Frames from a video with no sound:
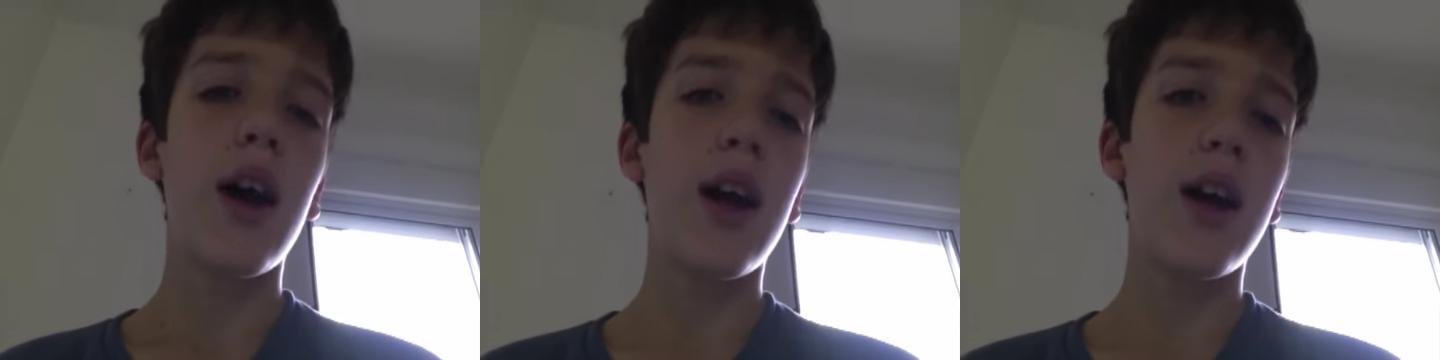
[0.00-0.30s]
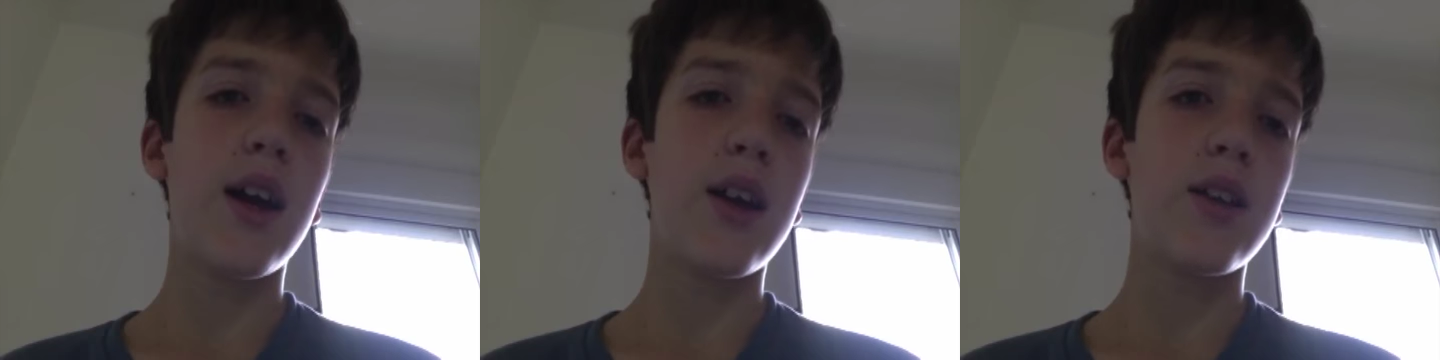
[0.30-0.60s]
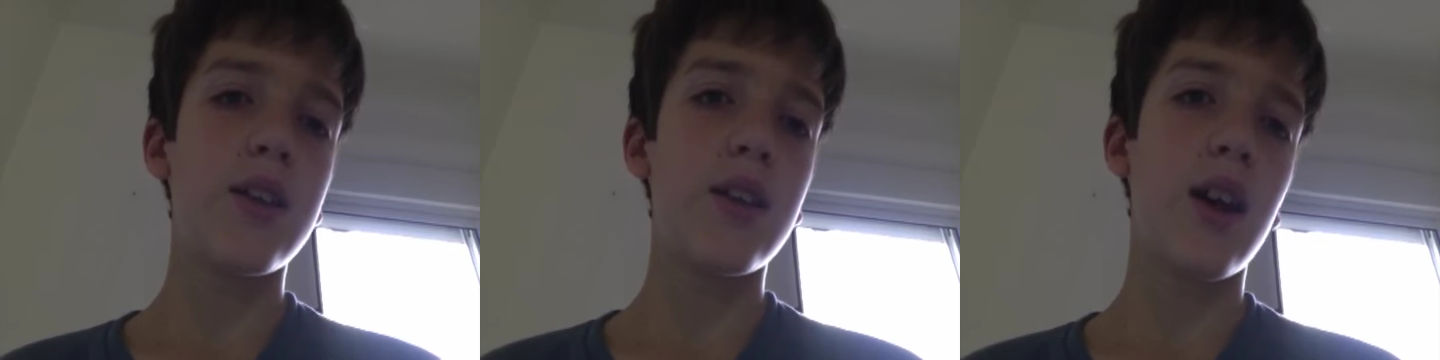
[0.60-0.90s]

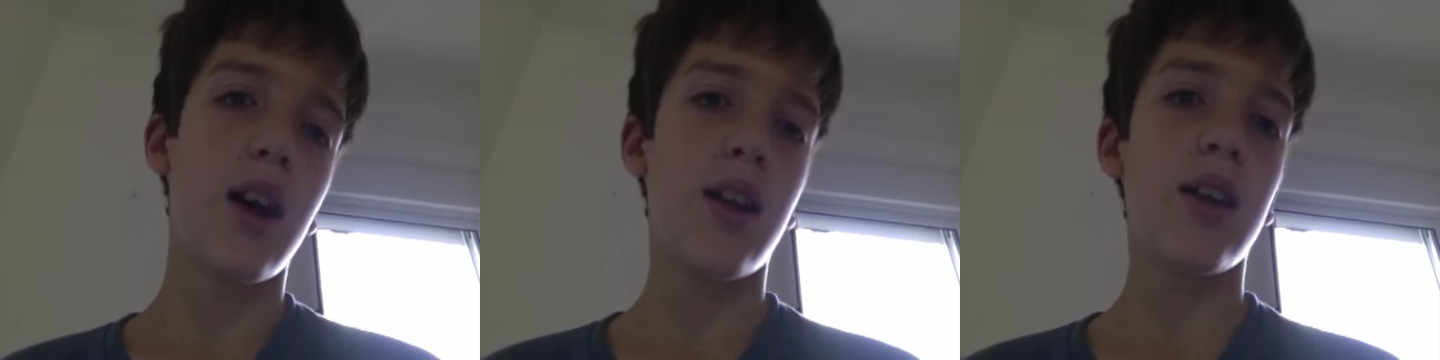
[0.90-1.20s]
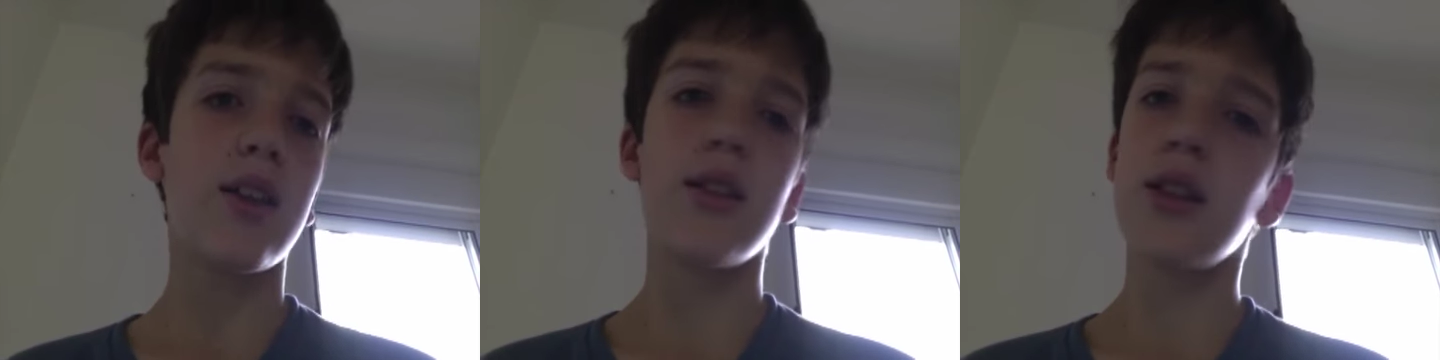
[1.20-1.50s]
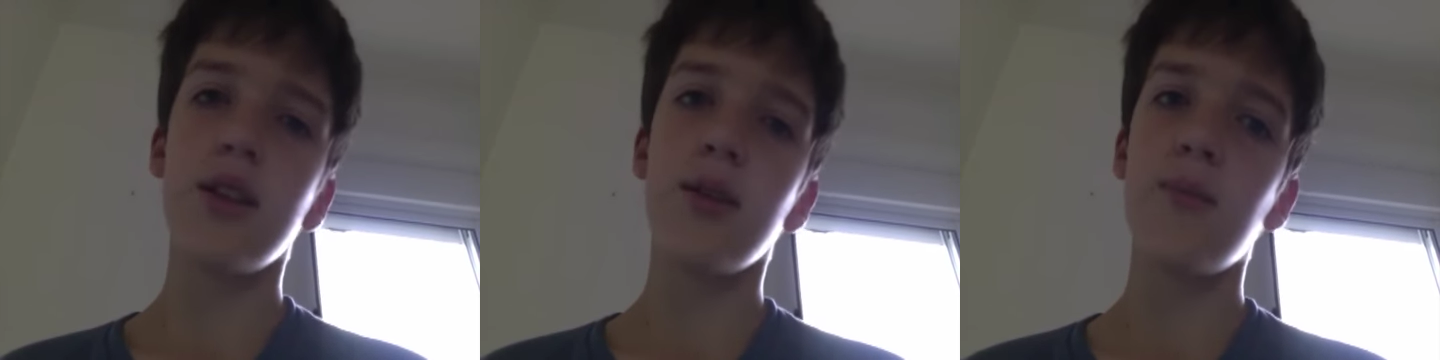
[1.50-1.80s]
And yeah, that's
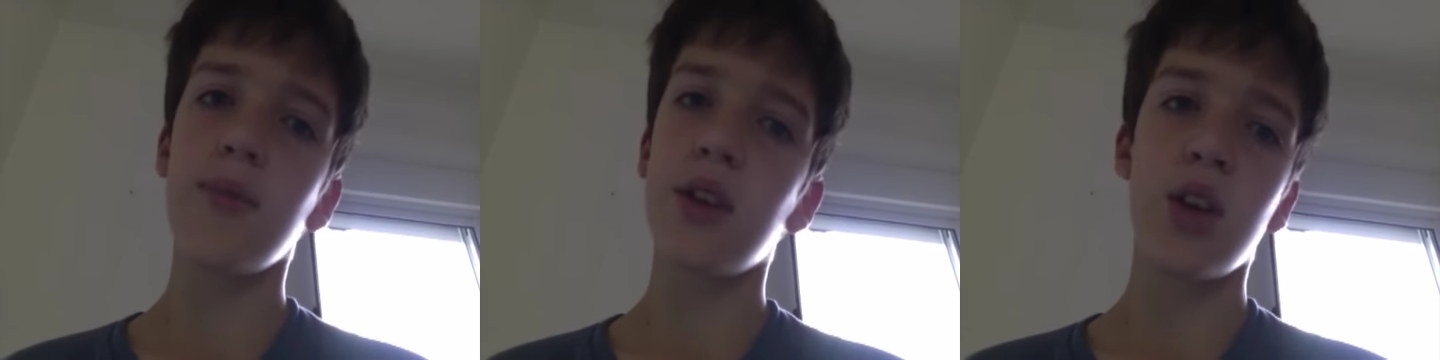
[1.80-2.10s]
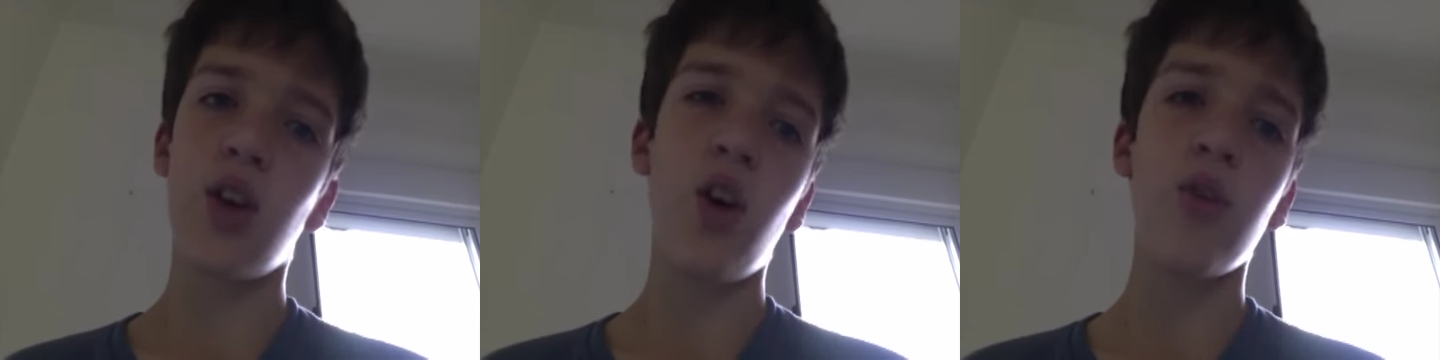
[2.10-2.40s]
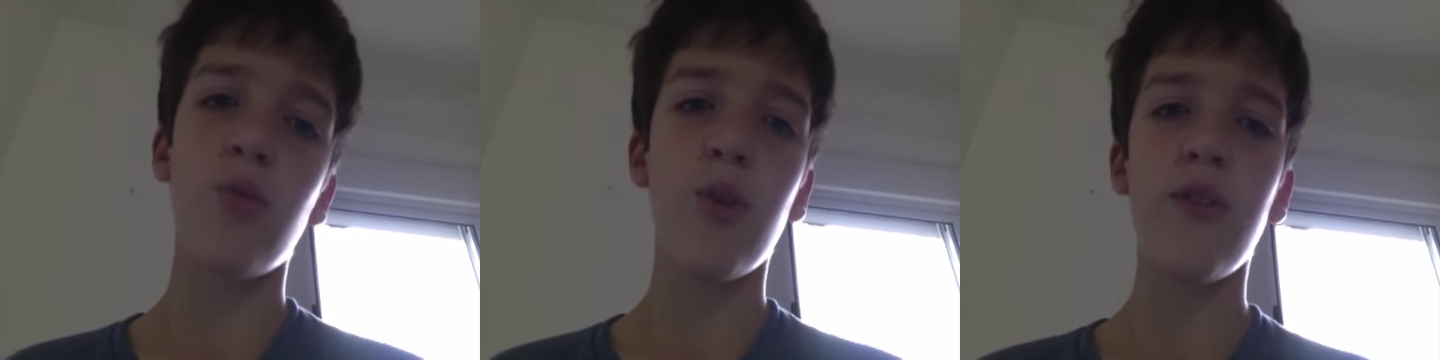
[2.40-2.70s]
it. The
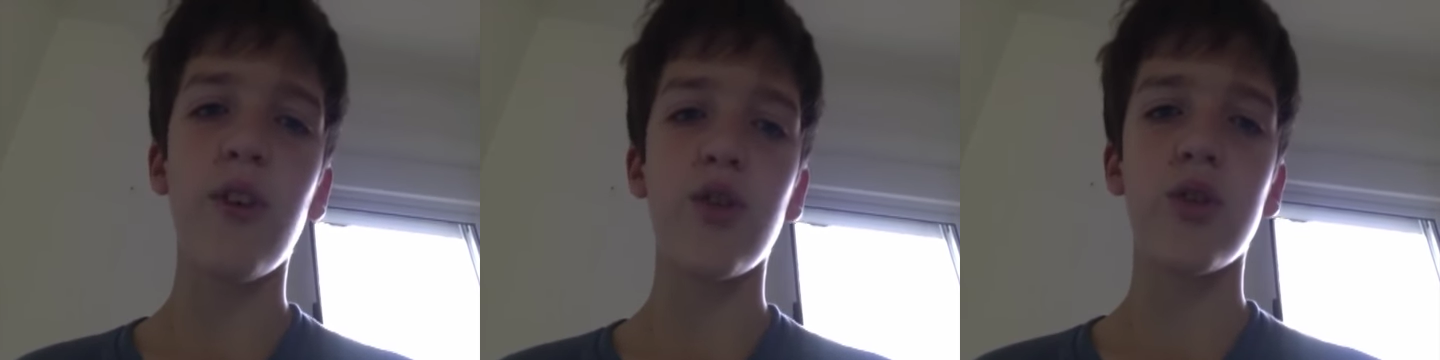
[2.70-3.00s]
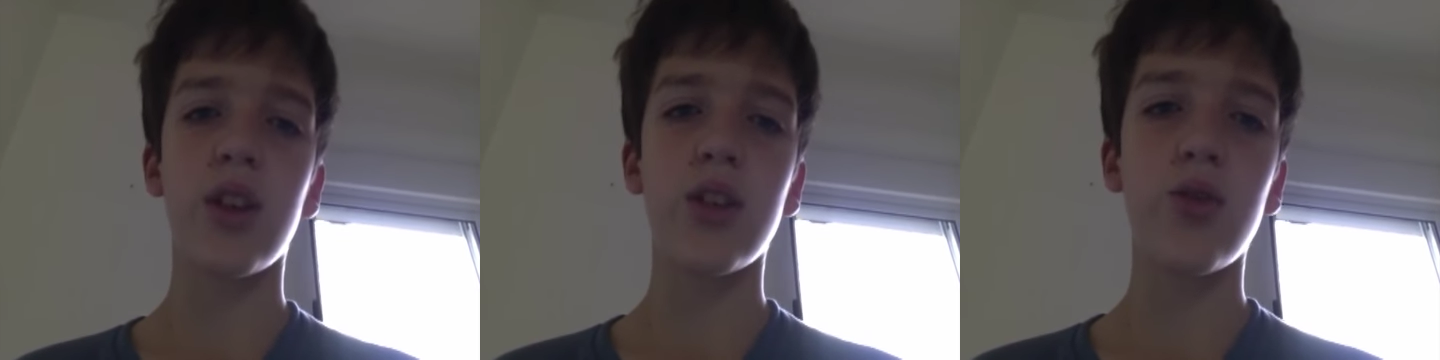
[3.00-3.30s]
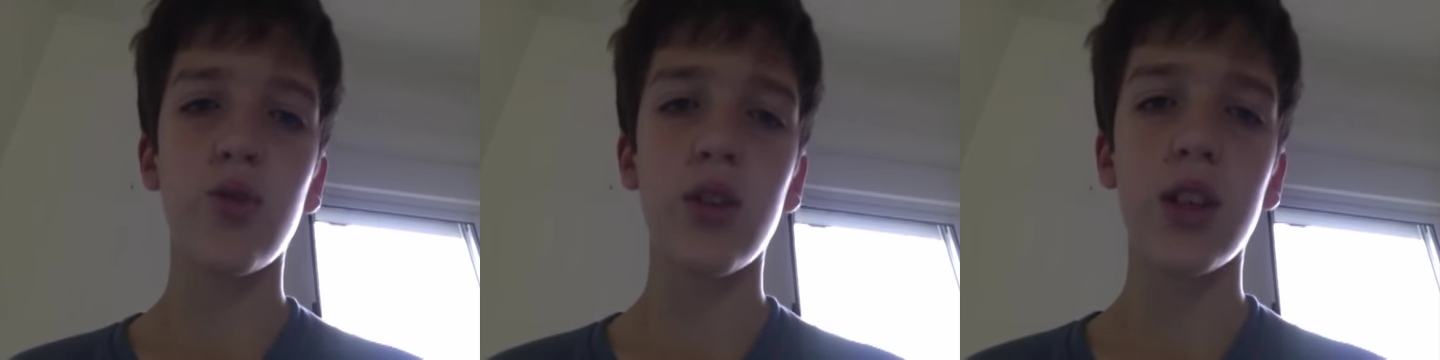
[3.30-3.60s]
Garden Warfare is like
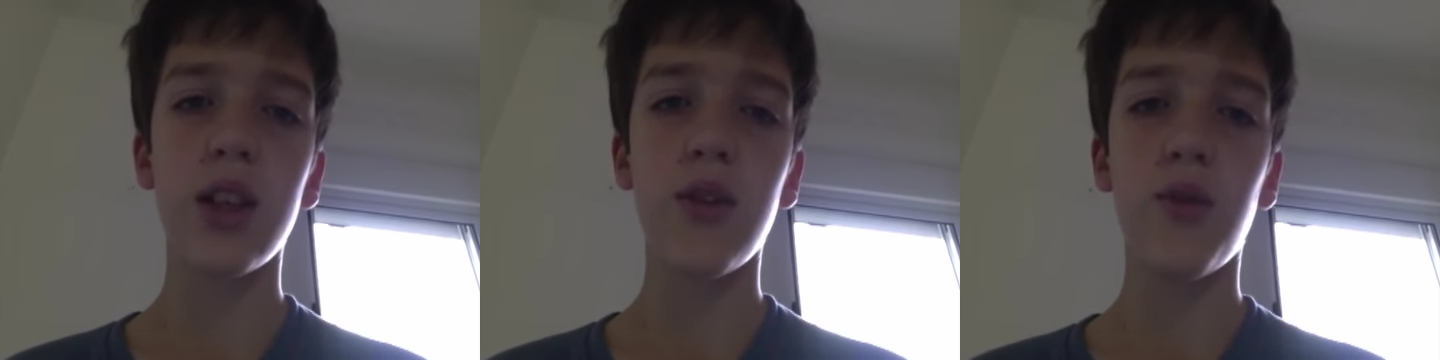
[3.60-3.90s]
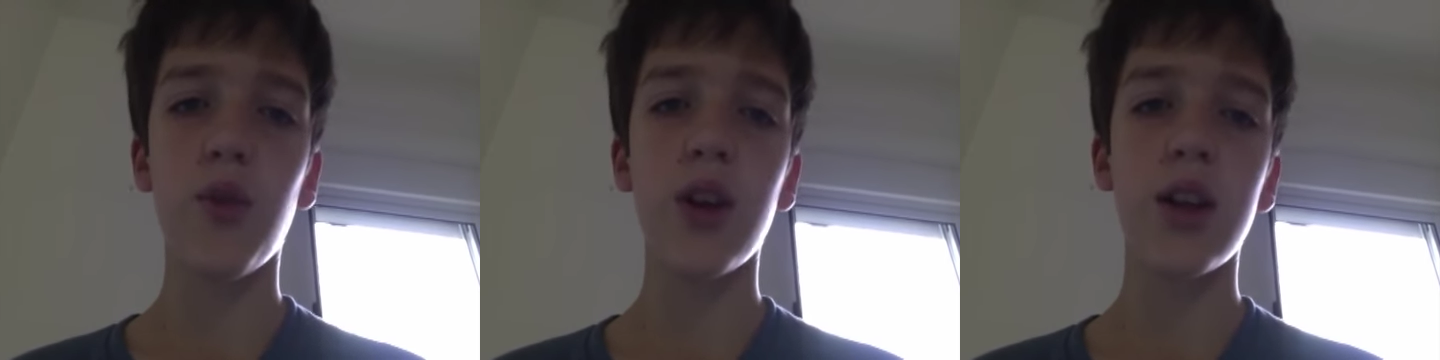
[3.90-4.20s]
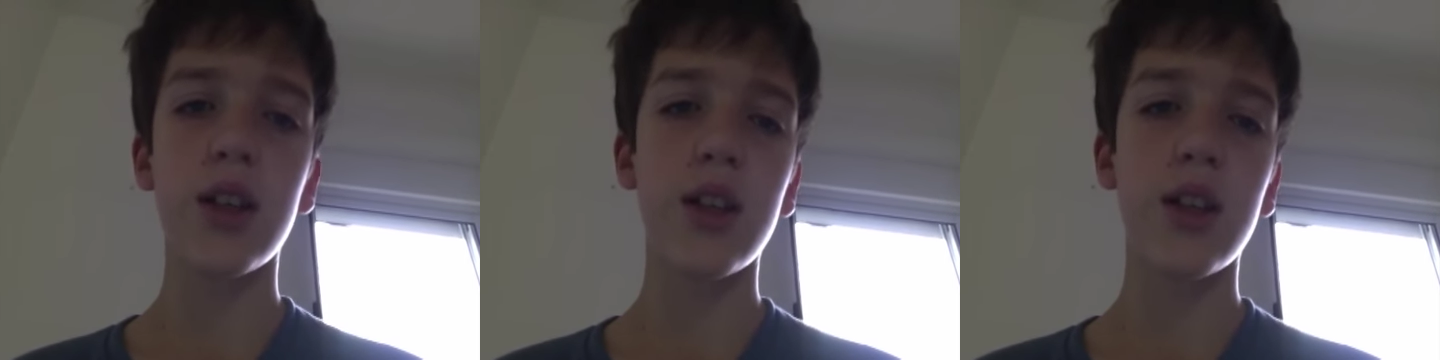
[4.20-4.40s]
totally different.